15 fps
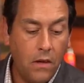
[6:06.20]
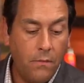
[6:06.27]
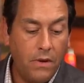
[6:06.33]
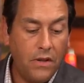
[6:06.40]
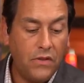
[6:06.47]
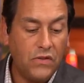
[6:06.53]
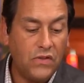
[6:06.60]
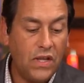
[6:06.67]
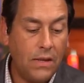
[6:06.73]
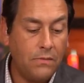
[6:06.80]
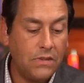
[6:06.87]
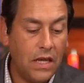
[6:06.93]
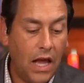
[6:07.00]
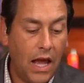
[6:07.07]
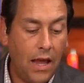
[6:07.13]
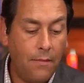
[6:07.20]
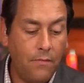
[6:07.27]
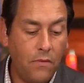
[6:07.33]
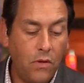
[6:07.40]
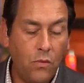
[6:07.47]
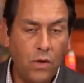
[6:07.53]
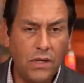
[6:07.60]
but at the same
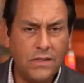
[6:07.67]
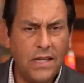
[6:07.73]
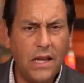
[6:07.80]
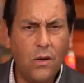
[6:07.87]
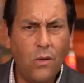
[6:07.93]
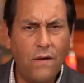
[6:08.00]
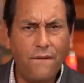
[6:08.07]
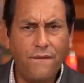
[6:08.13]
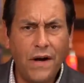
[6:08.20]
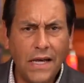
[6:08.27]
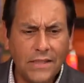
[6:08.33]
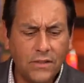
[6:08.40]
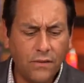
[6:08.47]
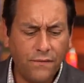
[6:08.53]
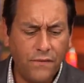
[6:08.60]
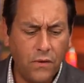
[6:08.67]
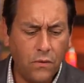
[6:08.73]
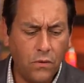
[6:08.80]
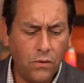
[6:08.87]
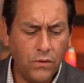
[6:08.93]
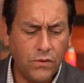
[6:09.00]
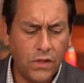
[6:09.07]
time, you want to take away fossil
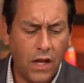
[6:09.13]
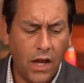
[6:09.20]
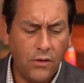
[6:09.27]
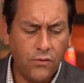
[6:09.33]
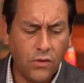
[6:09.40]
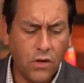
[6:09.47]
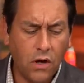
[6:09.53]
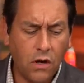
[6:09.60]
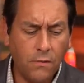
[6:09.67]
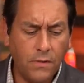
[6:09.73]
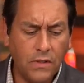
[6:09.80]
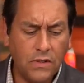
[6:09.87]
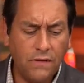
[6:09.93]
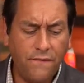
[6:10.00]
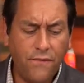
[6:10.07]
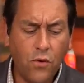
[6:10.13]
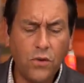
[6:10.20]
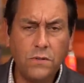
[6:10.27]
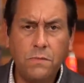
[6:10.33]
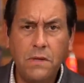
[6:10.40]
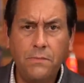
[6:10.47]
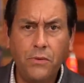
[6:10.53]
fuels and hydrocarbons and
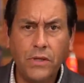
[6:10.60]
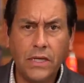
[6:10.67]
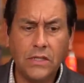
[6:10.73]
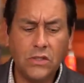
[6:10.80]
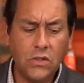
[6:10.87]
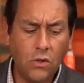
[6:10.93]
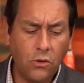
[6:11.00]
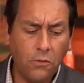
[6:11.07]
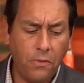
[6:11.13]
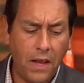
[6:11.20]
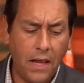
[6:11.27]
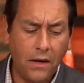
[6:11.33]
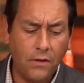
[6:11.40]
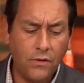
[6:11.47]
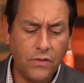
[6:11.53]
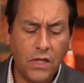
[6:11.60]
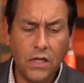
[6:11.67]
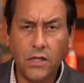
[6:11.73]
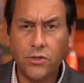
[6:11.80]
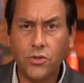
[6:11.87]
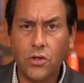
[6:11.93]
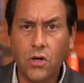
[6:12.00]
force people to get solar panels and
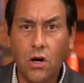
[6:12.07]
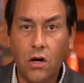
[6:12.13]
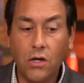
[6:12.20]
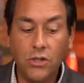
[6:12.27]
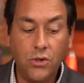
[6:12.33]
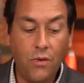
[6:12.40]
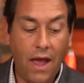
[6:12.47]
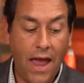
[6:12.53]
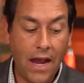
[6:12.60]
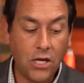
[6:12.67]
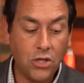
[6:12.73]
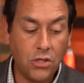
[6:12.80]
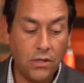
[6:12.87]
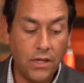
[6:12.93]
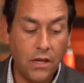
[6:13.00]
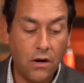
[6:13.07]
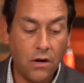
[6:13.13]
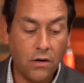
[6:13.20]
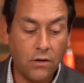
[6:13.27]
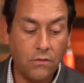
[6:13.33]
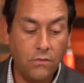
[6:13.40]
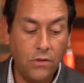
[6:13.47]
electric cars. You actually
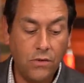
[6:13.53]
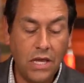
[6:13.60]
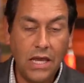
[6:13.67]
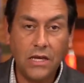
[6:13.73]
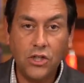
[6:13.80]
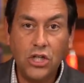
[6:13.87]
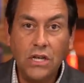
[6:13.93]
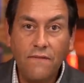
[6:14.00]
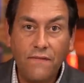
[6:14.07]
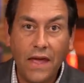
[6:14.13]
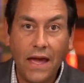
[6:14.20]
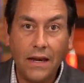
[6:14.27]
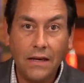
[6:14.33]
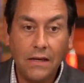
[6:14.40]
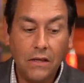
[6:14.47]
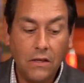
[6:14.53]
are, you can't achieve that